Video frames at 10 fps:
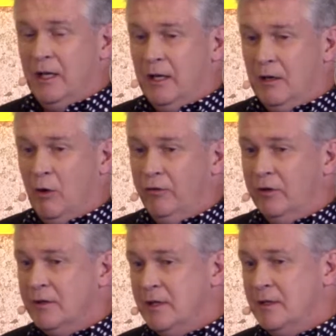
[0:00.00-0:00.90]

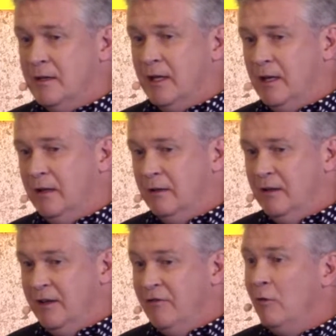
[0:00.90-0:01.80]
Qantas
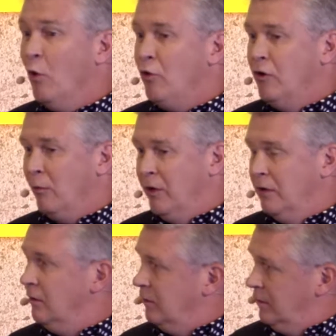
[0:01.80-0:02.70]
is even more
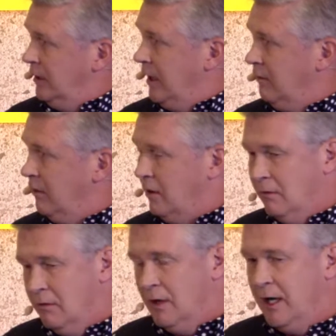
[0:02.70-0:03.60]
dominant,
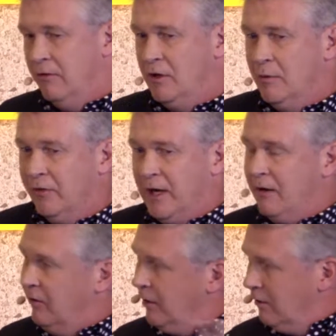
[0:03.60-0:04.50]
than any of the US
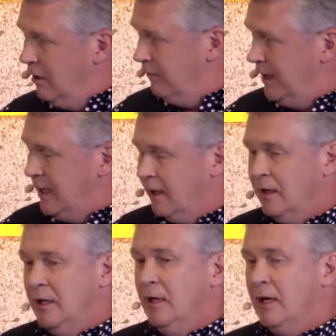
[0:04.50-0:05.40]
carriers are over here.
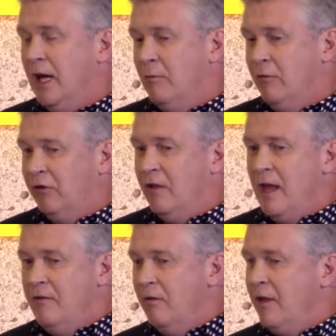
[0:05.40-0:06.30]
So
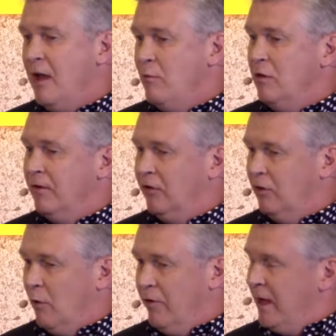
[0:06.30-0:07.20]
they're moving
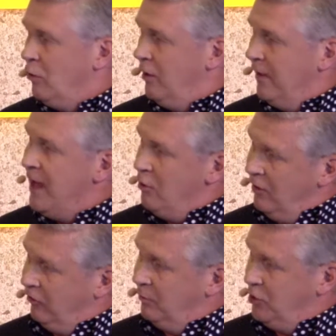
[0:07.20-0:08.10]
to what they're calling their new
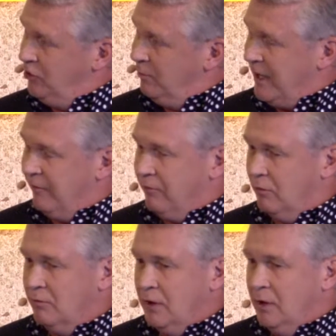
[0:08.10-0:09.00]
distribution
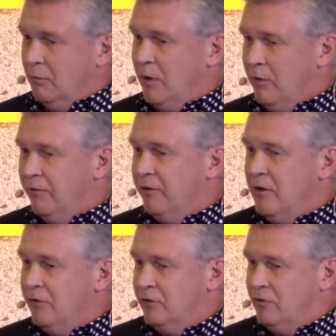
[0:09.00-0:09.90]
platform. We were the
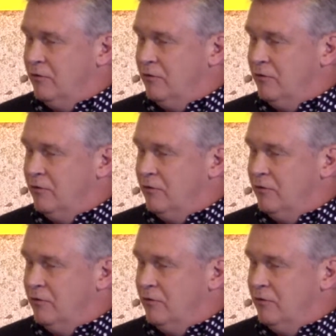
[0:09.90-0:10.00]
first